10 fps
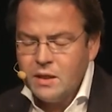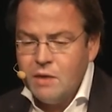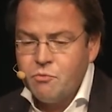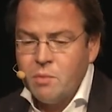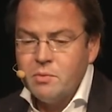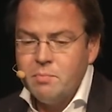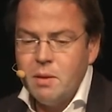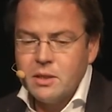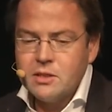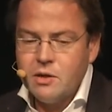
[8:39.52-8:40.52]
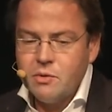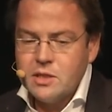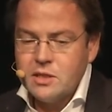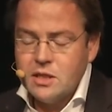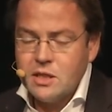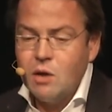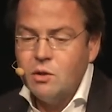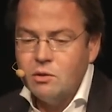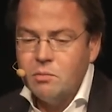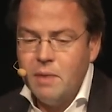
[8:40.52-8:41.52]
And from the public terrace, this is how
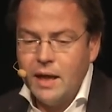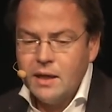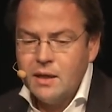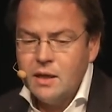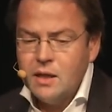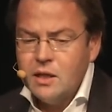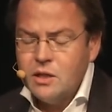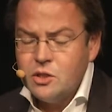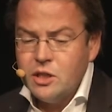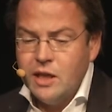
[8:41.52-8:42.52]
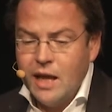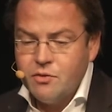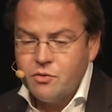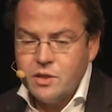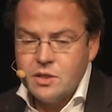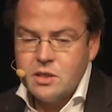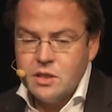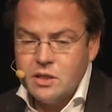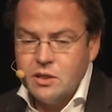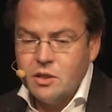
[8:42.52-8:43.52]
you look back. You see the entrance,
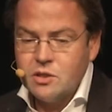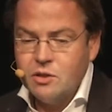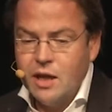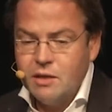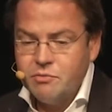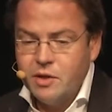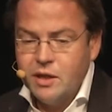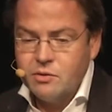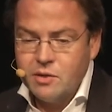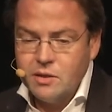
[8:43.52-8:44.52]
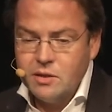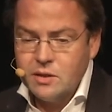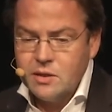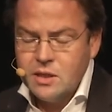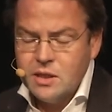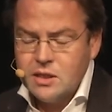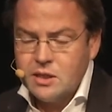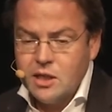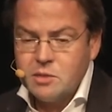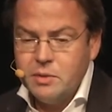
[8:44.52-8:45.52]
you see also the elevator and the
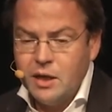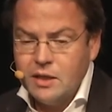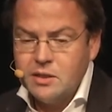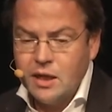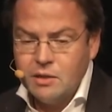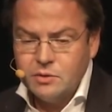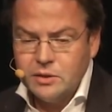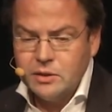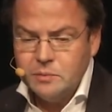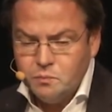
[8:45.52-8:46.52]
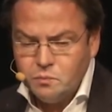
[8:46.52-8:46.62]
stairs behind the elevator.